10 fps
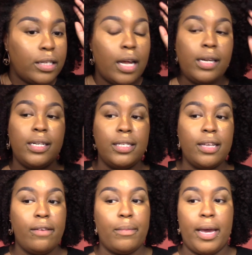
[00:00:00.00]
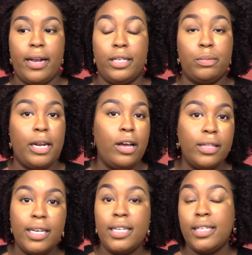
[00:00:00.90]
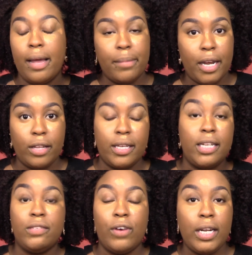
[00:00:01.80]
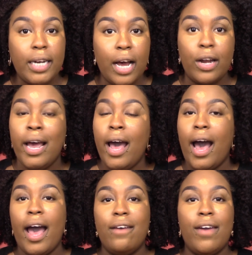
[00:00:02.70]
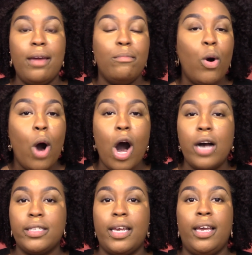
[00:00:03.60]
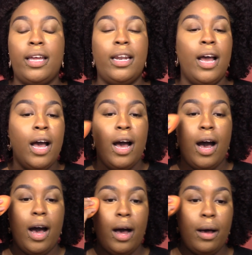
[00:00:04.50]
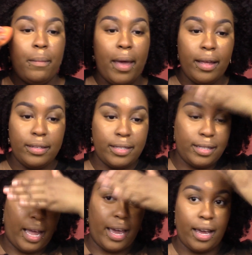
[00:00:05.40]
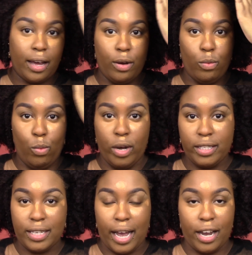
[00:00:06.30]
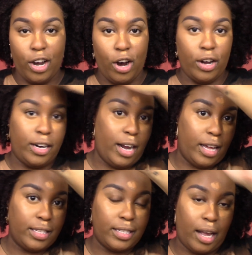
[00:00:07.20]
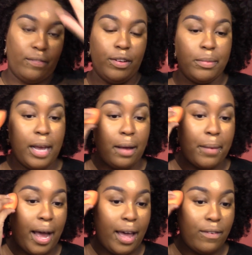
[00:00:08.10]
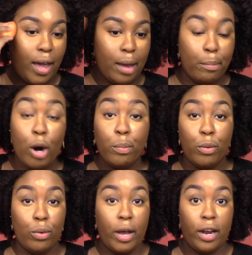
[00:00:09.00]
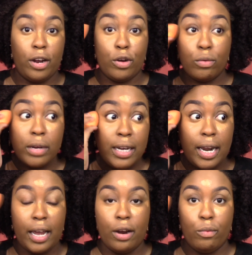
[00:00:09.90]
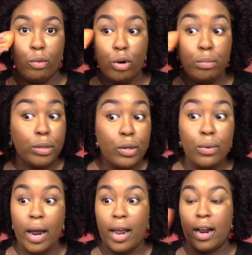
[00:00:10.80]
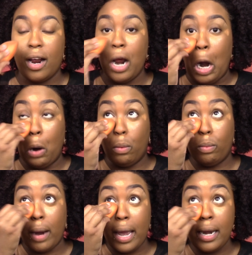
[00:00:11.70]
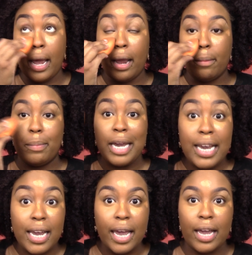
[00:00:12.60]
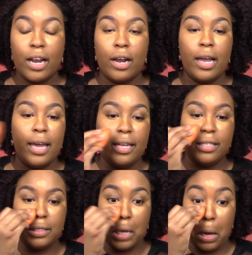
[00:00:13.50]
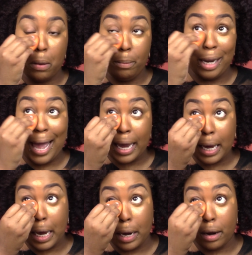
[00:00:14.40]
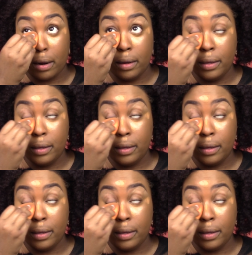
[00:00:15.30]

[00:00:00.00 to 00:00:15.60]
and all of this stuff. My hair has been healthy. It has not been healthy. It's fallen out. I have had mohawks, and it's like one side gone and the other side flipped up. I have had purple hair, green hair, royal blue hair, red hair, pink hair, and so black hair,